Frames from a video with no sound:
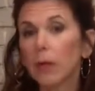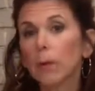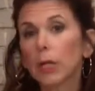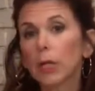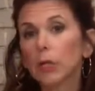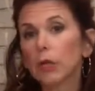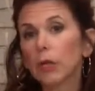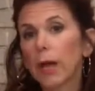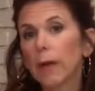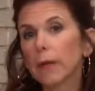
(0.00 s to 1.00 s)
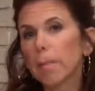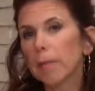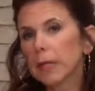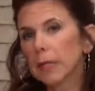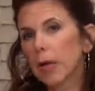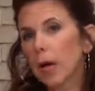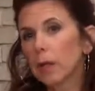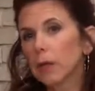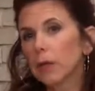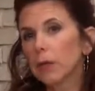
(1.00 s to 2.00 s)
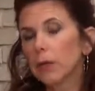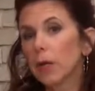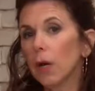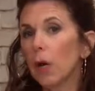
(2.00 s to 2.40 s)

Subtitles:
We're going to learn how to mix colors